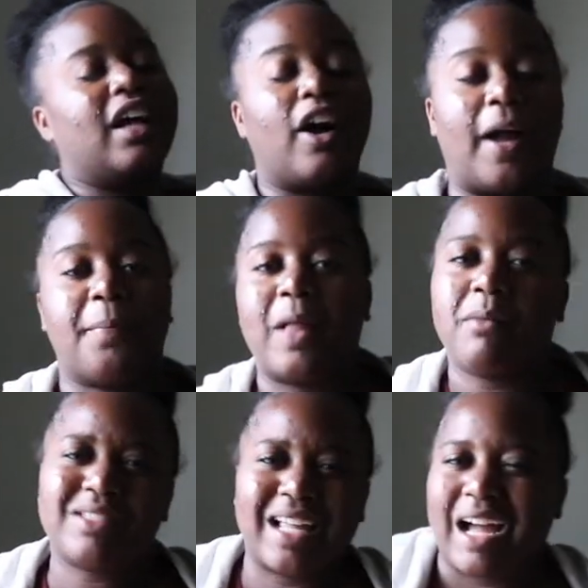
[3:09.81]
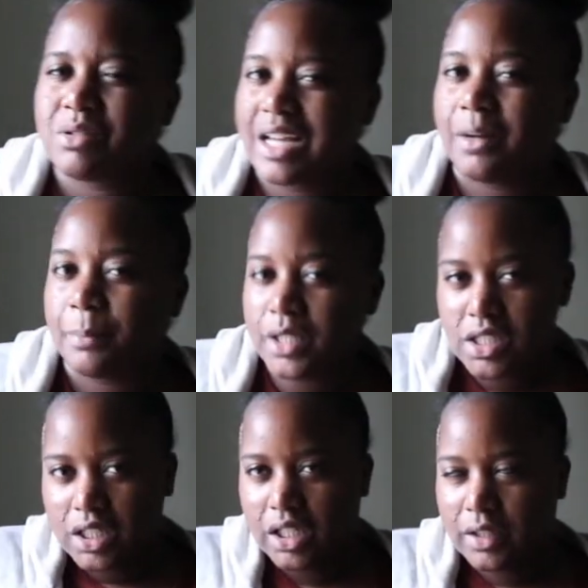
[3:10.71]
Okay, I was kind of
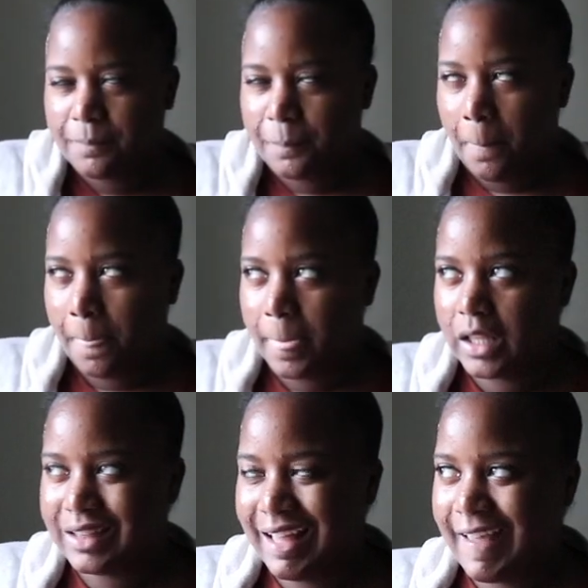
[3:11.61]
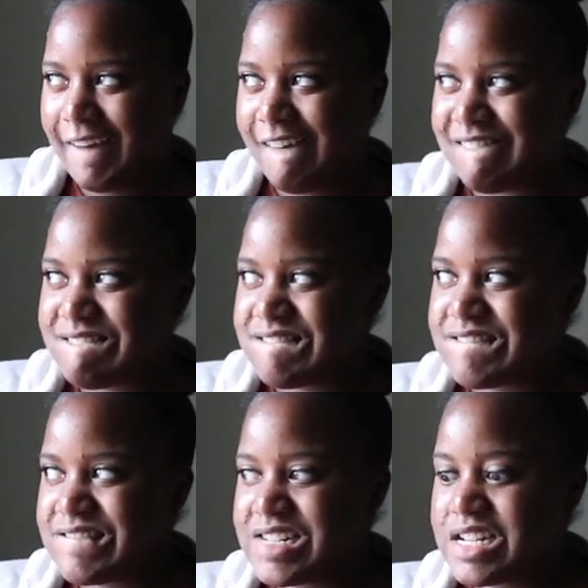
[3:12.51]
pushing it. Like,
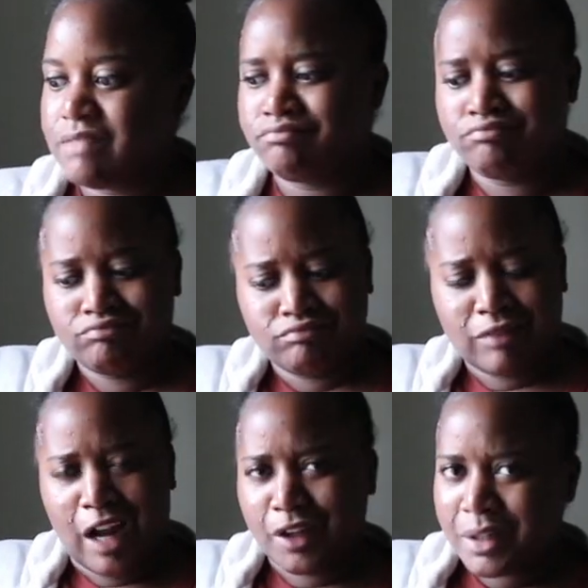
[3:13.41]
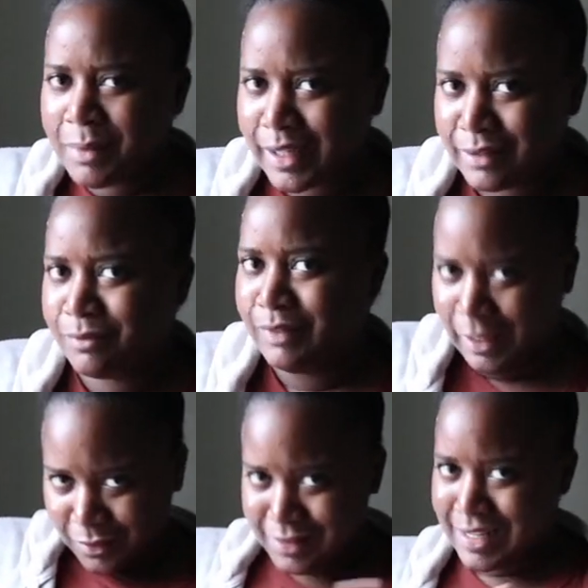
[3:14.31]
are you going to make your
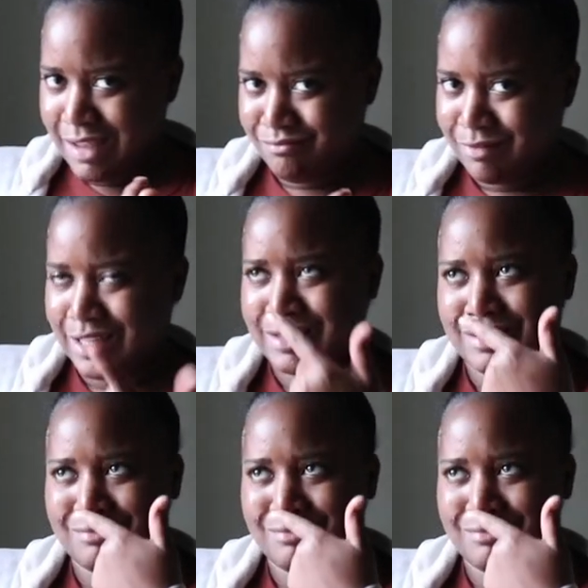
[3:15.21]
flight on time?